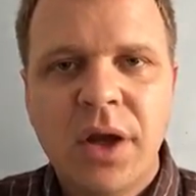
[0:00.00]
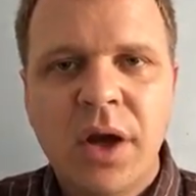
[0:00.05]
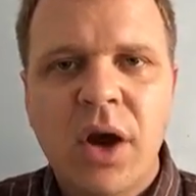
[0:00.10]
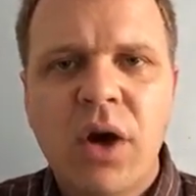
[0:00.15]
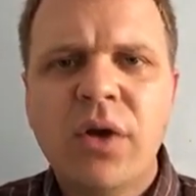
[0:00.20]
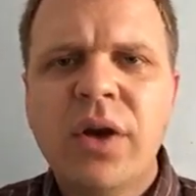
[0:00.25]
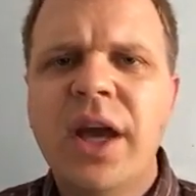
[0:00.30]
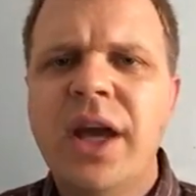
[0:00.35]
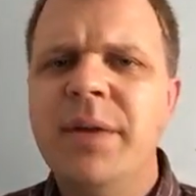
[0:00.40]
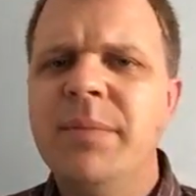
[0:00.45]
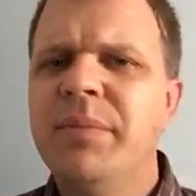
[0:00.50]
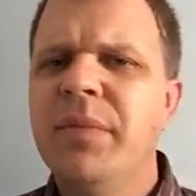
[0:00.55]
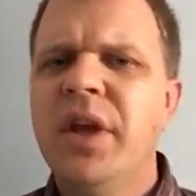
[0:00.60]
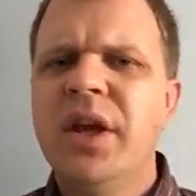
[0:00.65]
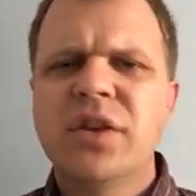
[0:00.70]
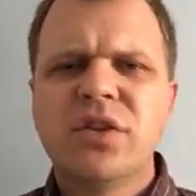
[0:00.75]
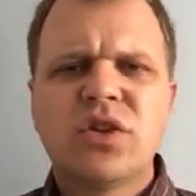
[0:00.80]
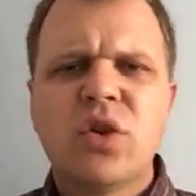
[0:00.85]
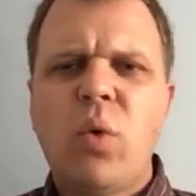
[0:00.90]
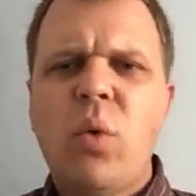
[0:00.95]
Okay,
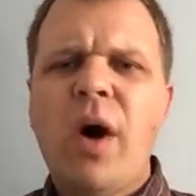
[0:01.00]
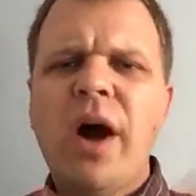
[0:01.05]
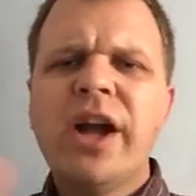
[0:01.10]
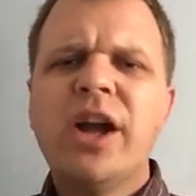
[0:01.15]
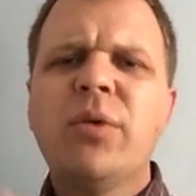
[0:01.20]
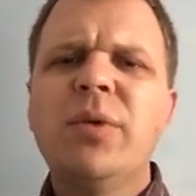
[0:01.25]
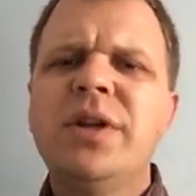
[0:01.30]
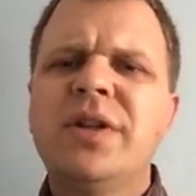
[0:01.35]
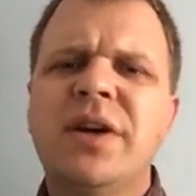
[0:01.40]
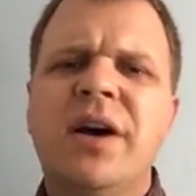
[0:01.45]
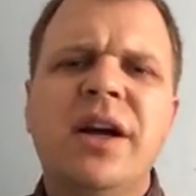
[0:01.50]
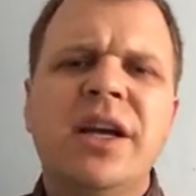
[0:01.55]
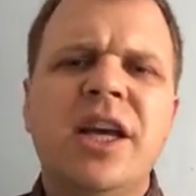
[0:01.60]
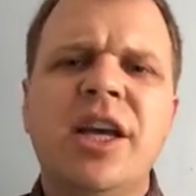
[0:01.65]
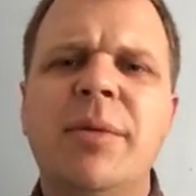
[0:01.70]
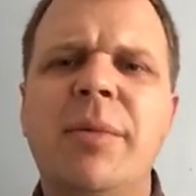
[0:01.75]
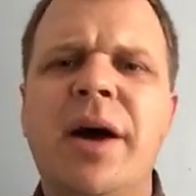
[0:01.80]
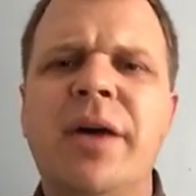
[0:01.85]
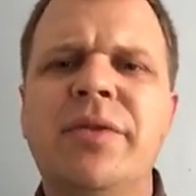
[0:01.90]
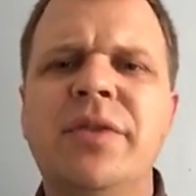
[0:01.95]
so why are we
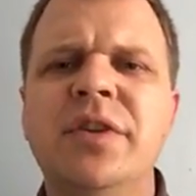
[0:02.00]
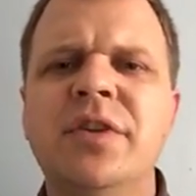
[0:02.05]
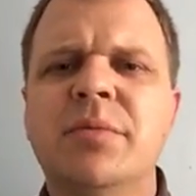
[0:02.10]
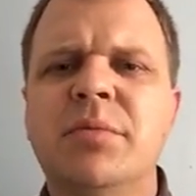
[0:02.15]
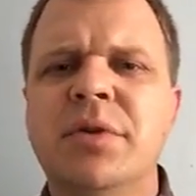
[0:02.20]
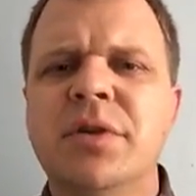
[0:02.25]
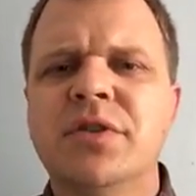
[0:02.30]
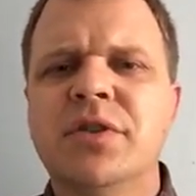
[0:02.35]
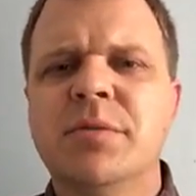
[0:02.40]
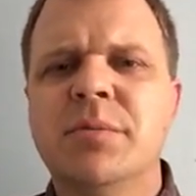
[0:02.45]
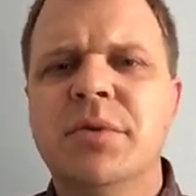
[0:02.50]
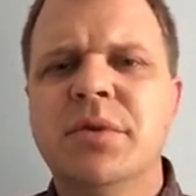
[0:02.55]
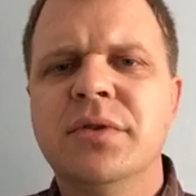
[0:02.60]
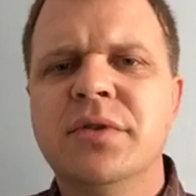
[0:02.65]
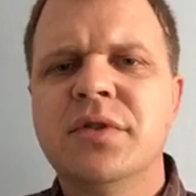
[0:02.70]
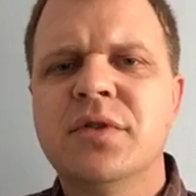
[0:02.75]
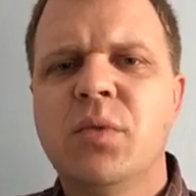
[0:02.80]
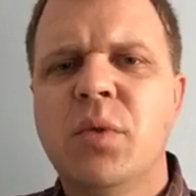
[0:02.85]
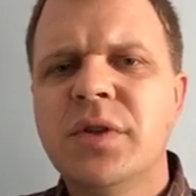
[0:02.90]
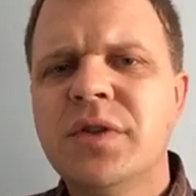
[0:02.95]
talking about these
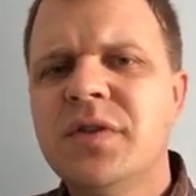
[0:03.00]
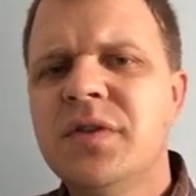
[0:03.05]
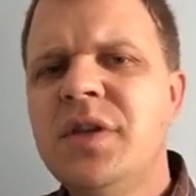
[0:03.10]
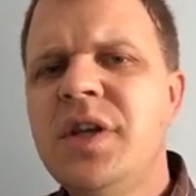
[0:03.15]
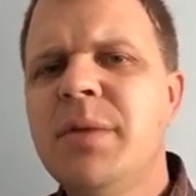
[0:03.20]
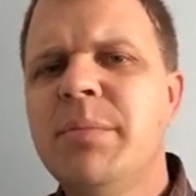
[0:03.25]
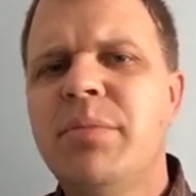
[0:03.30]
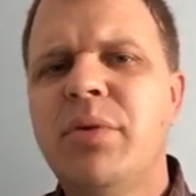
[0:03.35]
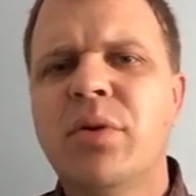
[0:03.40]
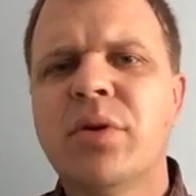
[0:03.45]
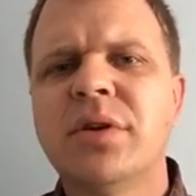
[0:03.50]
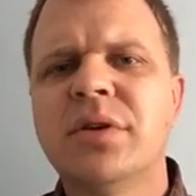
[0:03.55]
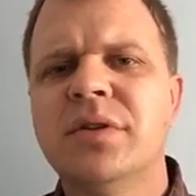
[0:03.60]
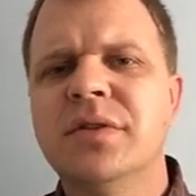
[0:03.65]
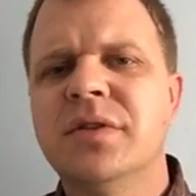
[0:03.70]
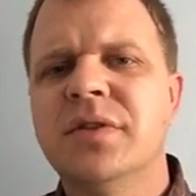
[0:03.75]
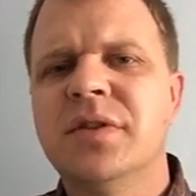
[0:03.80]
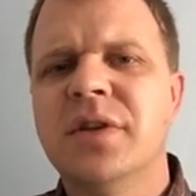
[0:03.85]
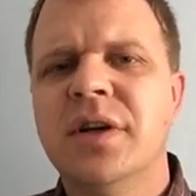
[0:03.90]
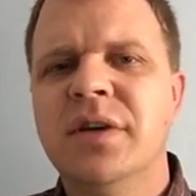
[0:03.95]
principles? What's the
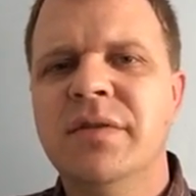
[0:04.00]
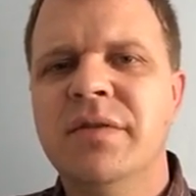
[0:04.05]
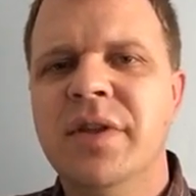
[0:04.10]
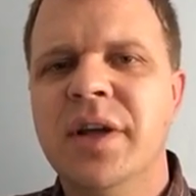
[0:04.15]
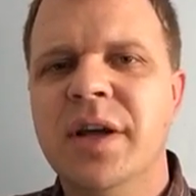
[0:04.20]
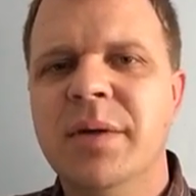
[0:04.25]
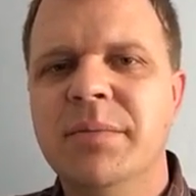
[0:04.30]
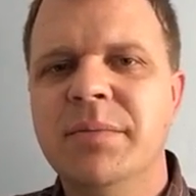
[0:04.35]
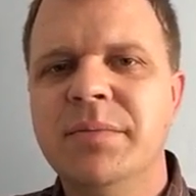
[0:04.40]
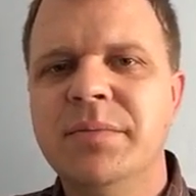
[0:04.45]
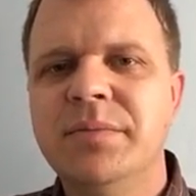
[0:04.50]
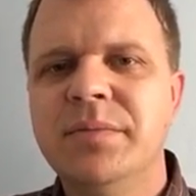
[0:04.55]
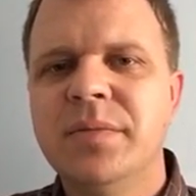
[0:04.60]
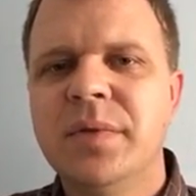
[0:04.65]
importance of them?